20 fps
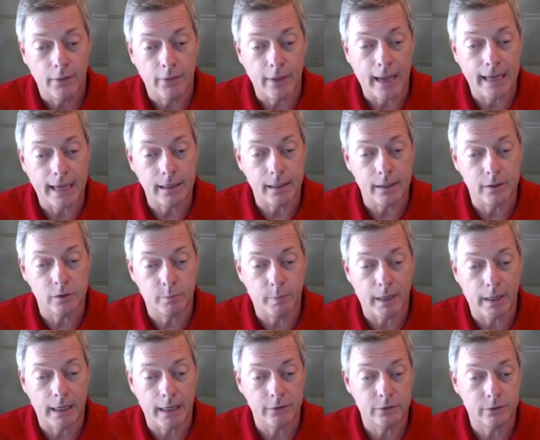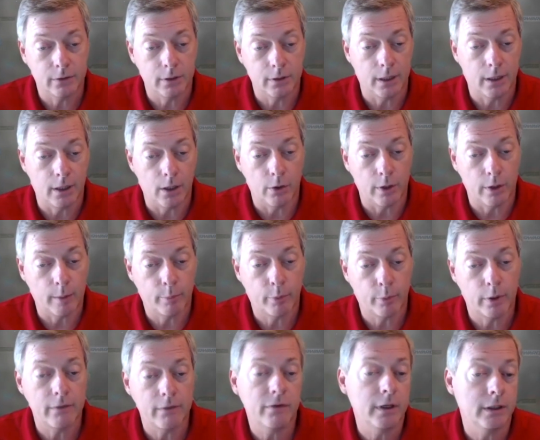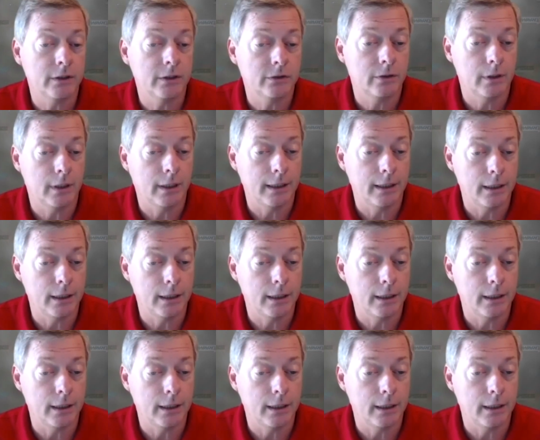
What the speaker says: that is based on our previous